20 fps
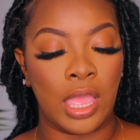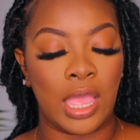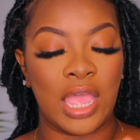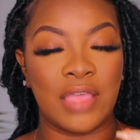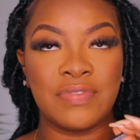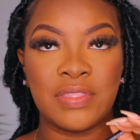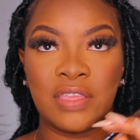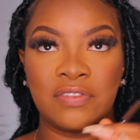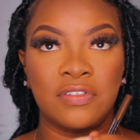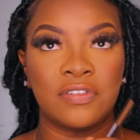
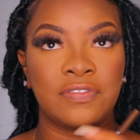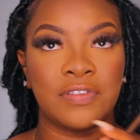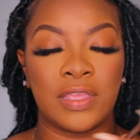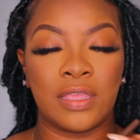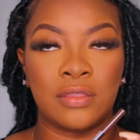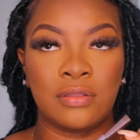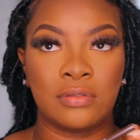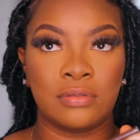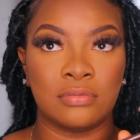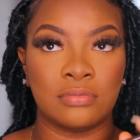I've never
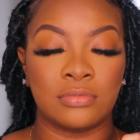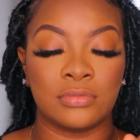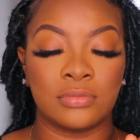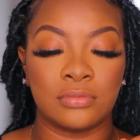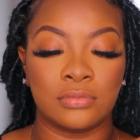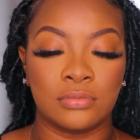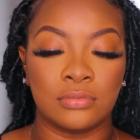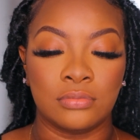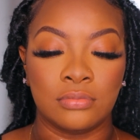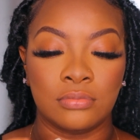found
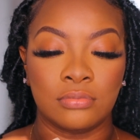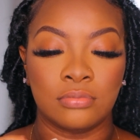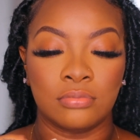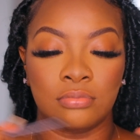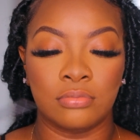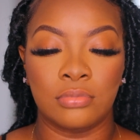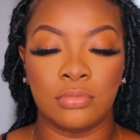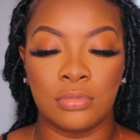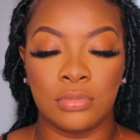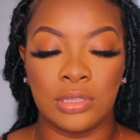
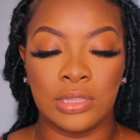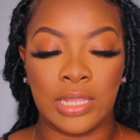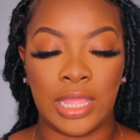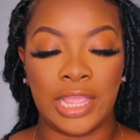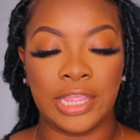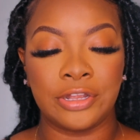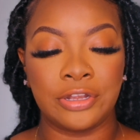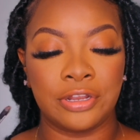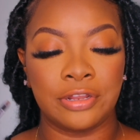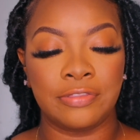
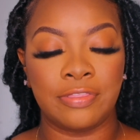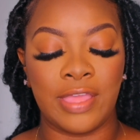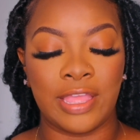liner